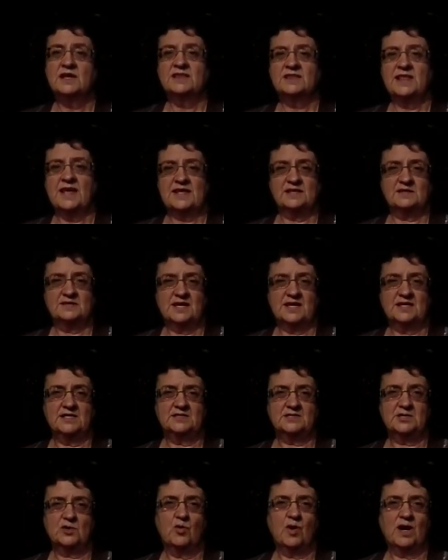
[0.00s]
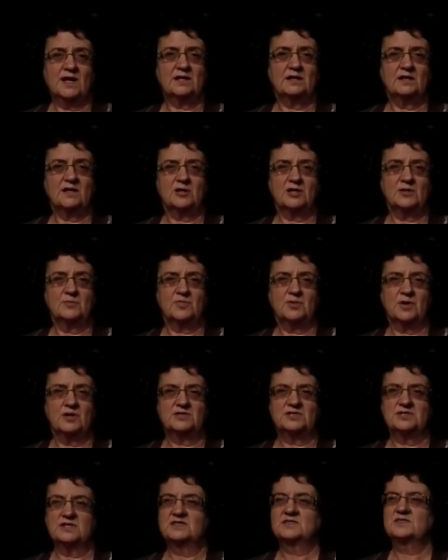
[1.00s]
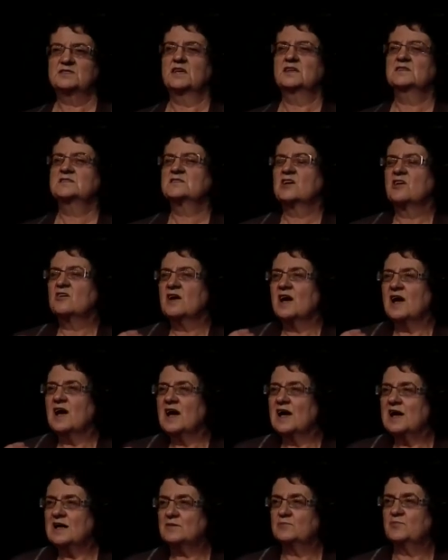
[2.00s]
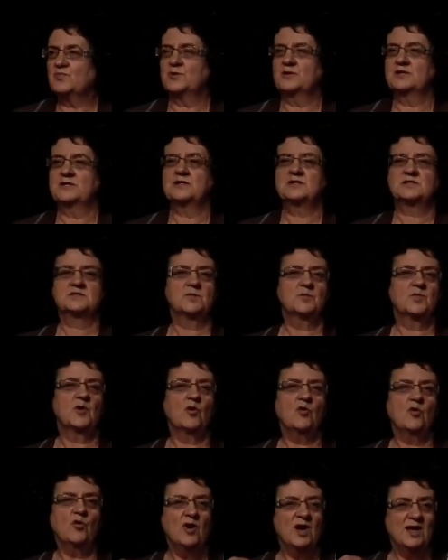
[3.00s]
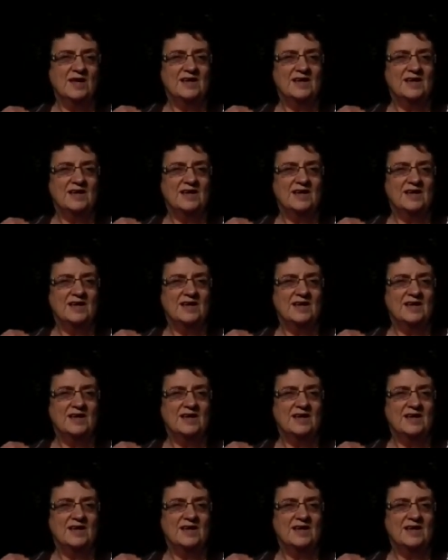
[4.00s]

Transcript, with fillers: That takes quite a lot of processing. So unpredictable